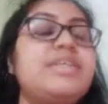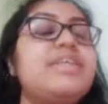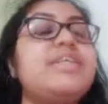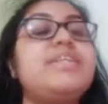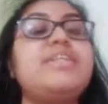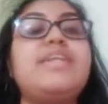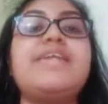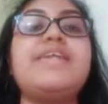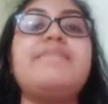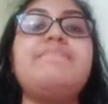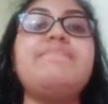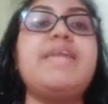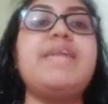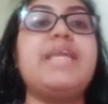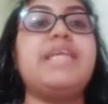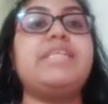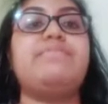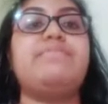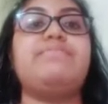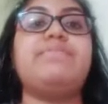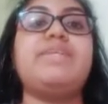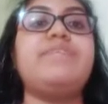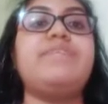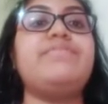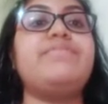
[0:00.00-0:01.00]
Let me
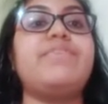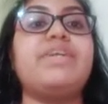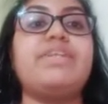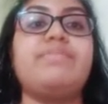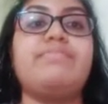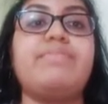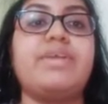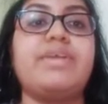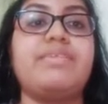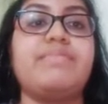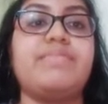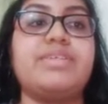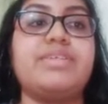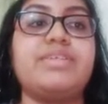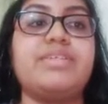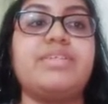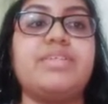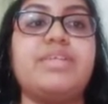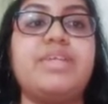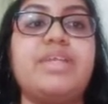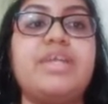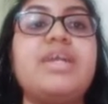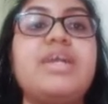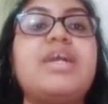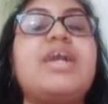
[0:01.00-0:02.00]
explain one by one.
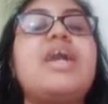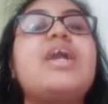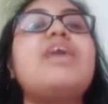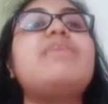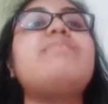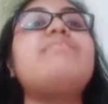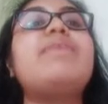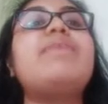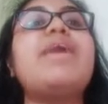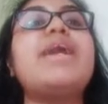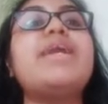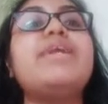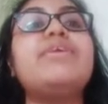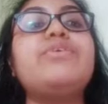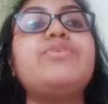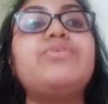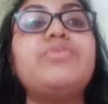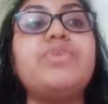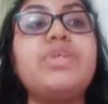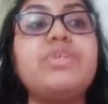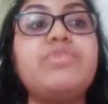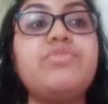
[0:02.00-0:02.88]
A micro